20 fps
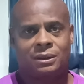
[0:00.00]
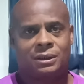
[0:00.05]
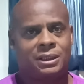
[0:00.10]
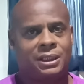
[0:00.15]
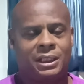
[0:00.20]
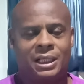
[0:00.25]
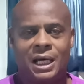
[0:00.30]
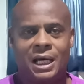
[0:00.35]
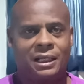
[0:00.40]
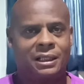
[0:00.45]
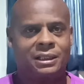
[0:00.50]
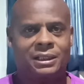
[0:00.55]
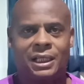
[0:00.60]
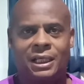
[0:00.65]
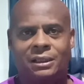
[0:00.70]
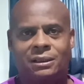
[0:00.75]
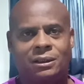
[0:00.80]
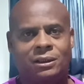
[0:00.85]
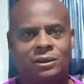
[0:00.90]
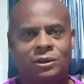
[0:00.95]
Get out of
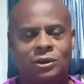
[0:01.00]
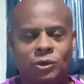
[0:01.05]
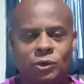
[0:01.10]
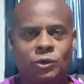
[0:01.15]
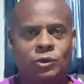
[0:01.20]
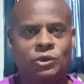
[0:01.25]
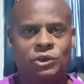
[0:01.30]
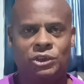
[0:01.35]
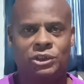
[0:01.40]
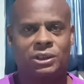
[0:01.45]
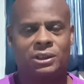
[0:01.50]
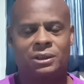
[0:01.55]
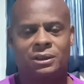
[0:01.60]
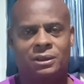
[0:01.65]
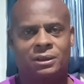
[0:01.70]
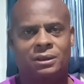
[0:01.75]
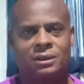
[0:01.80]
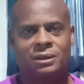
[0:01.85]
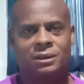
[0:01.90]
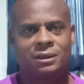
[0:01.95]
that delusion.
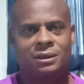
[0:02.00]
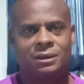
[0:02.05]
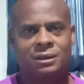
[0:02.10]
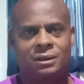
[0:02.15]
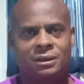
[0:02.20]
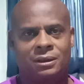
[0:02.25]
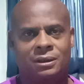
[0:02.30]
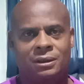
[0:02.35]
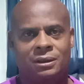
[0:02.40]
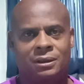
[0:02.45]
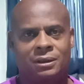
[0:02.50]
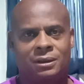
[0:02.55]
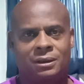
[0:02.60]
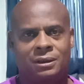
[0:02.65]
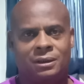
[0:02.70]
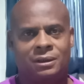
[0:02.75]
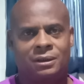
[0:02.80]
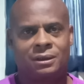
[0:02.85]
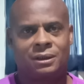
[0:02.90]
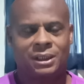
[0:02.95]

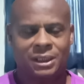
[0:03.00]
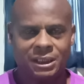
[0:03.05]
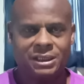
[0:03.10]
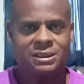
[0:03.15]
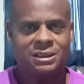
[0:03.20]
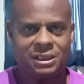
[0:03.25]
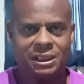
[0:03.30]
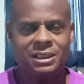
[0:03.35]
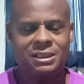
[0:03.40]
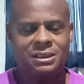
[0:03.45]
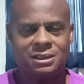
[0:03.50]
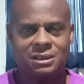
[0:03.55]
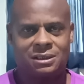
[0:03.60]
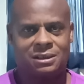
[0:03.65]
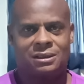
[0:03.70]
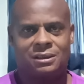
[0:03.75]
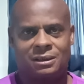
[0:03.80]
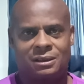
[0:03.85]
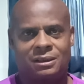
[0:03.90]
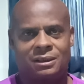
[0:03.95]
Is
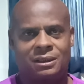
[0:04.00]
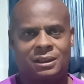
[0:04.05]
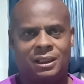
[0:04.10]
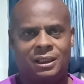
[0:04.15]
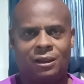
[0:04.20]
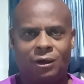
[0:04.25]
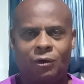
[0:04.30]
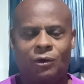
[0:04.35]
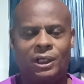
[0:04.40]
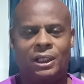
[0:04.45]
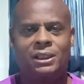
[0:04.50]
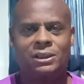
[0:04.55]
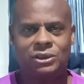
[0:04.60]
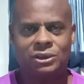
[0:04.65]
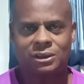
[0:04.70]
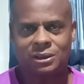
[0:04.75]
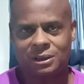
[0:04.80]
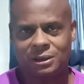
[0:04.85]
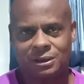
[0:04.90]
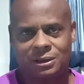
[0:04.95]
this an
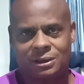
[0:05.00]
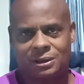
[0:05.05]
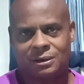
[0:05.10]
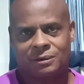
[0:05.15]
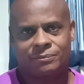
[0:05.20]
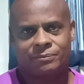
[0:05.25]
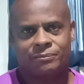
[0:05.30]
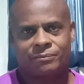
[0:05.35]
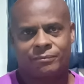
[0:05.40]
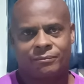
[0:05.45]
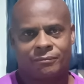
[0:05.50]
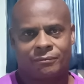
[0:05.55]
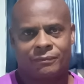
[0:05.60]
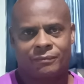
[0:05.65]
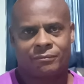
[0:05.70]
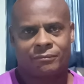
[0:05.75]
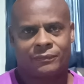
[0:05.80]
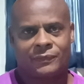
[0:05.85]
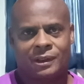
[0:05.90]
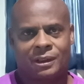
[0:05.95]
oasis
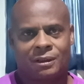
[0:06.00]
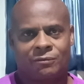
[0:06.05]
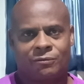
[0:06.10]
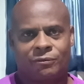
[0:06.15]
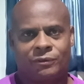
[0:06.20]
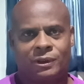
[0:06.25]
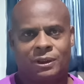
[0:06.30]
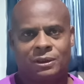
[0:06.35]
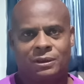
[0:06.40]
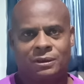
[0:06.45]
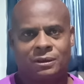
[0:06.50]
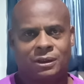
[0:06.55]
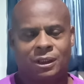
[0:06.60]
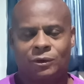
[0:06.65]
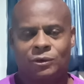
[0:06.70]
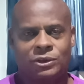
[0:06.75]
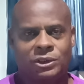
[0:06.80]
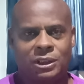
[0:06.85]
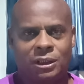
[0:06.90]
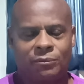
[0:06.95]
for
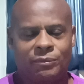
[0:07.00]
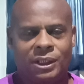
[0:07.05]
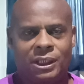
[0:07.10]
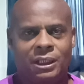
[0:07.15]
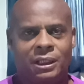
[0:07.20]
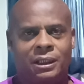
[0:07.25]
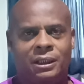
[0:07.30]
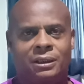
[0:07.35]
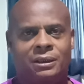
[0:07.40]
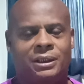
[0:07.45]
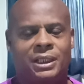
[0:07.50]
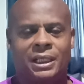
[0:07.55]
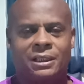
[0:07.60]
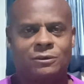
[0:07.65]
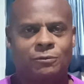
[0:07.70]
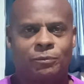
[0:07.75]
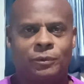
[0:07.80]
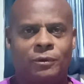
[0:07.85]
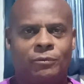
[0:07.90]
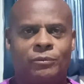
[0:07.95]
thirsty men,
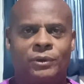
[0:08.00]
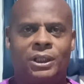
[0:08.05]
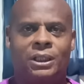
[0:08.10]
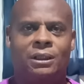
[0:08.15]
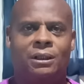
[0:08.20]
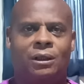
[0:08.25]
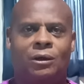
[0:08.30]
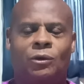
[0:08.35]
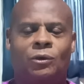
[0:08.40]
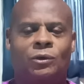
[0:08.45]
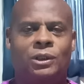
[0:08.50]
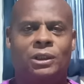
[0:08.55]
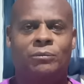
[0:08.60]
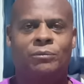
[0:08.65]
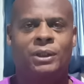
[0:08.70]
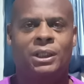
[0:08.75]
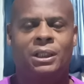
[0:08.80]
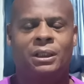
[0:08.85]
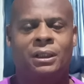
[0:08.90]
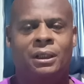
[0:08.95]
desperate men, lonely
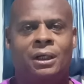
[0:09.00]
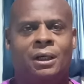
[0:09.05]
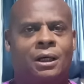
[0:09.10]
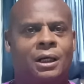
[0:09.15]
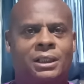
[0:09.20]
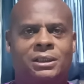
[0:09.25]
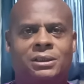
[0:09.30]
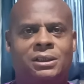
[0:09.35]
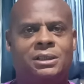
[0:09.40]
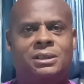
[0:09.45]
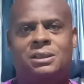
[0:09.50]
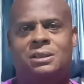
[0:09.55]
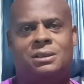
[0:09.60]
men? Or is